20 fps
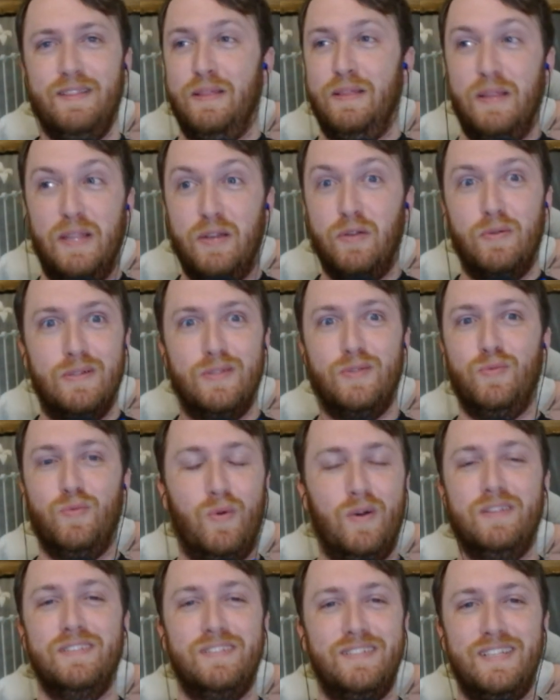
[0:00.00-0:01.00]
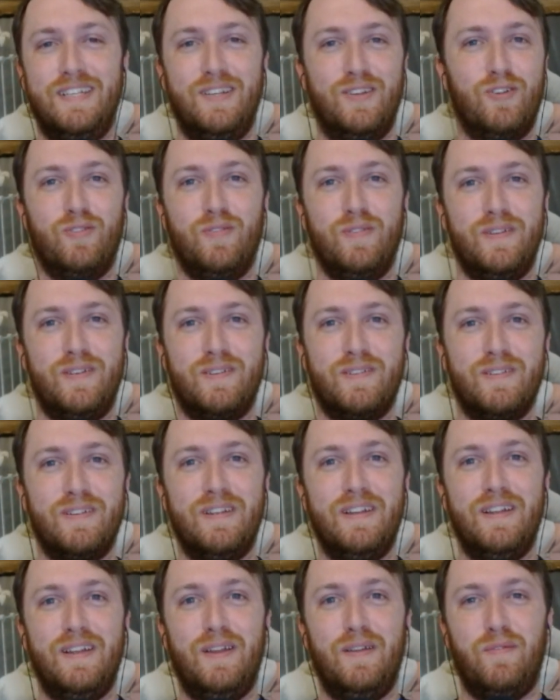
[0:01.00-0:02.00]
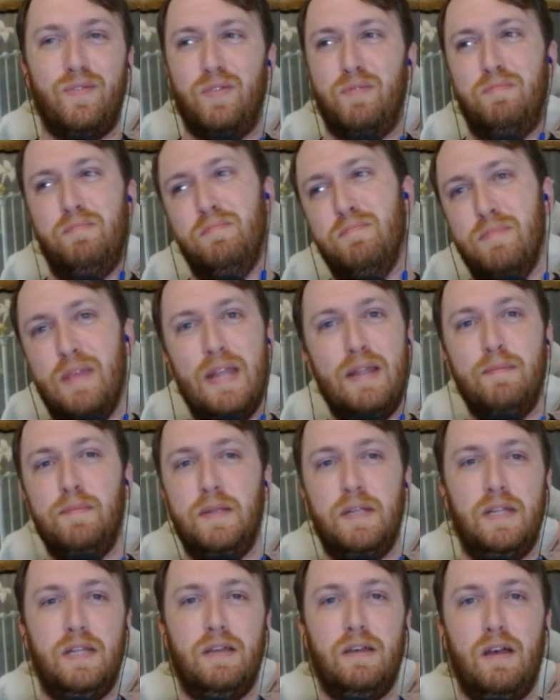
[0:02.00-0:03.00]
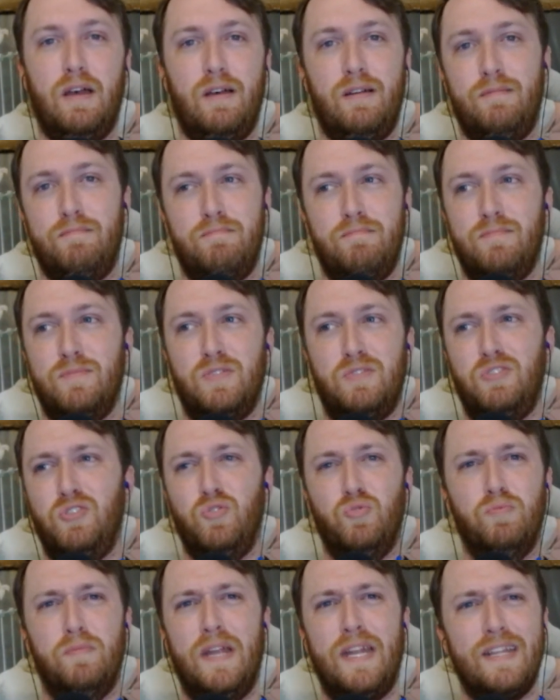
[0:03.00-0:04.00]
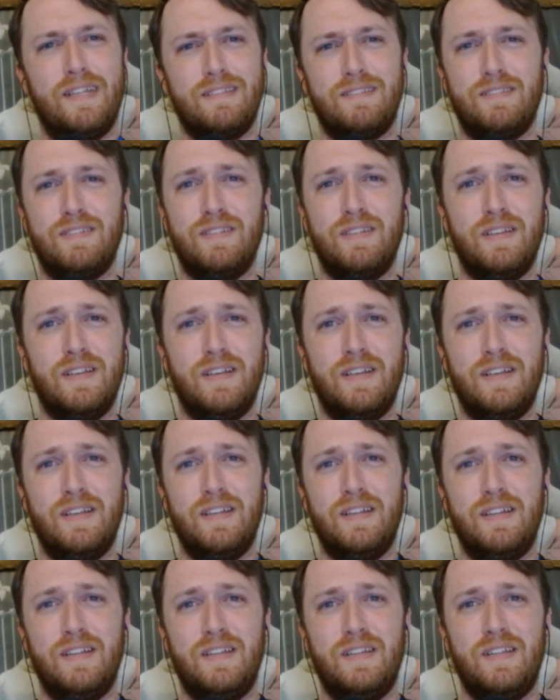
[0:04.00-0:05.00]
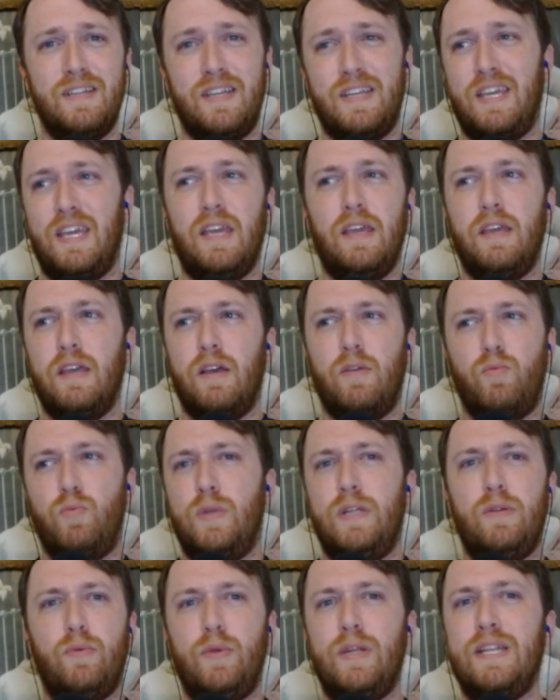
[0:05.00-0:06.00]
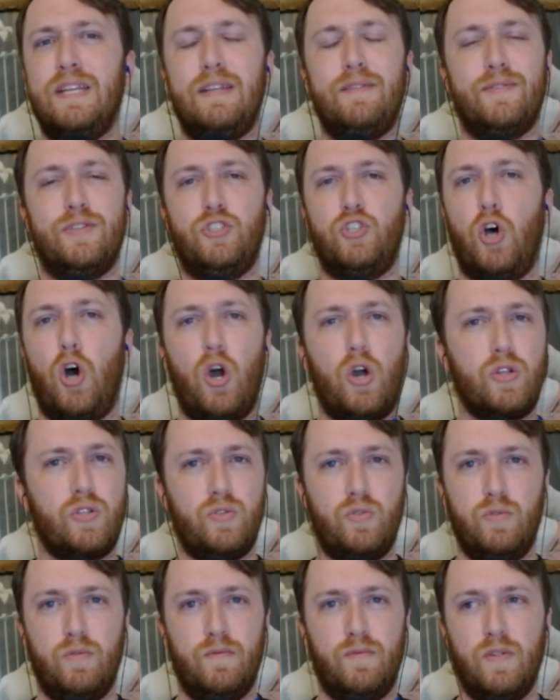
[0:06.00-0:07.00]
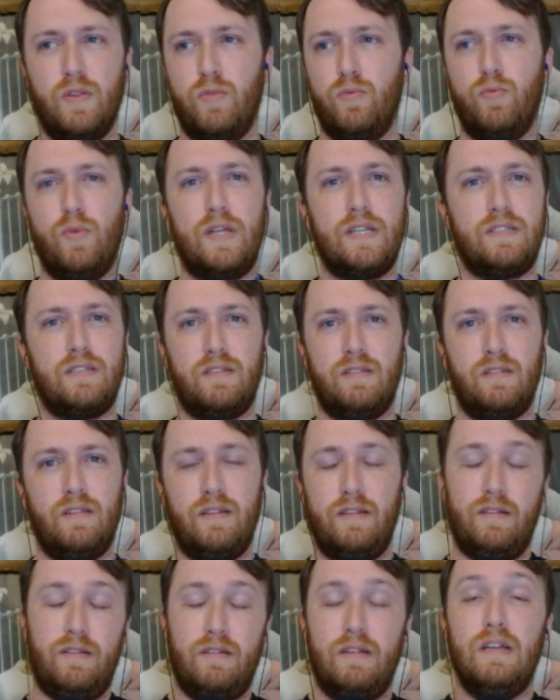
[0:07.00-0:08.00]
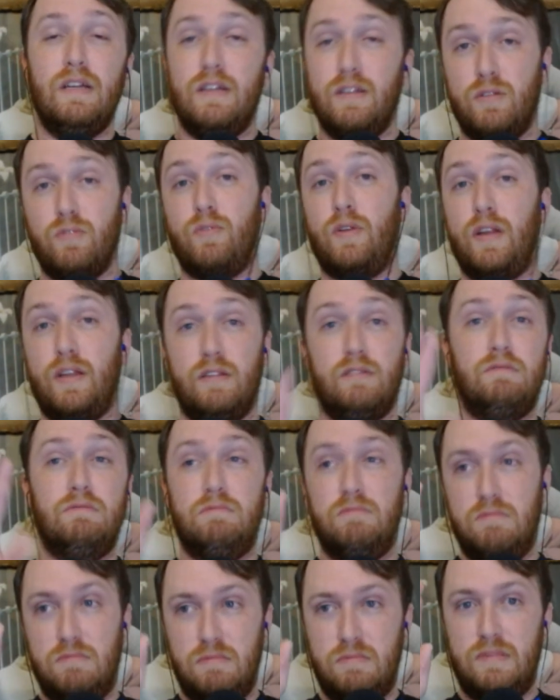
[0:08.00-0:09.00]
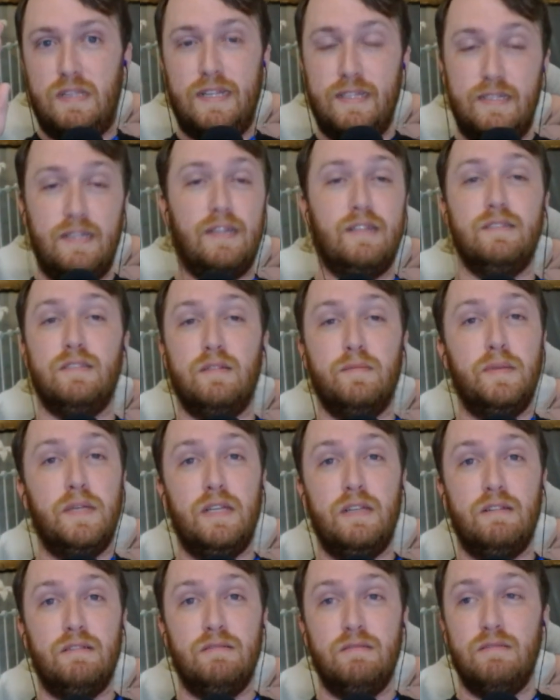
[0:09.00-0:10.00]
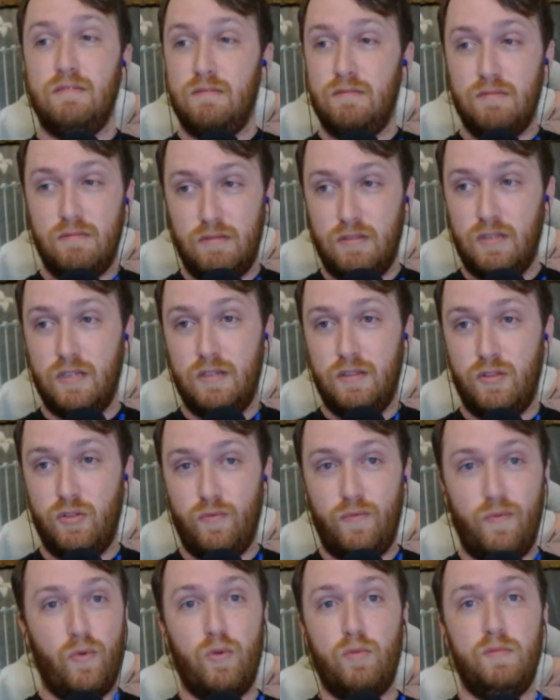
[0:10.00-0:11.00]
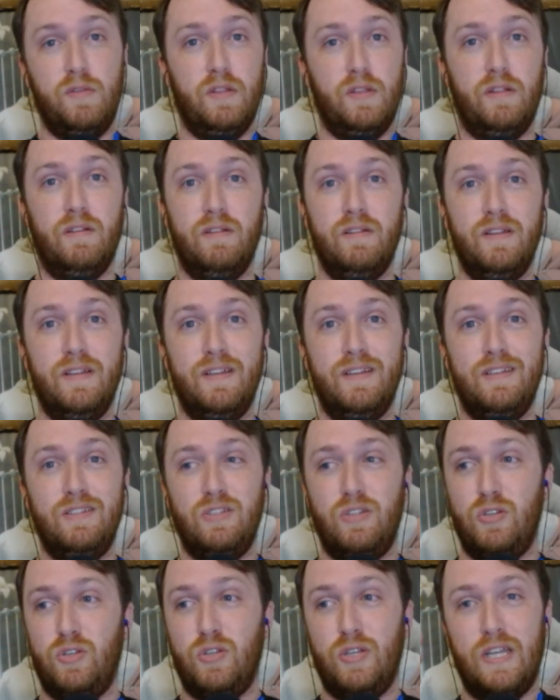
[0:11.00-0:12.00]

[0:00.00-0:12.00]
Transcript: literally one scene earlier, for maybe um, two minutes. He we we didn't even talk to him for the rest. Uh, granted, that tends to be the the formula you know, you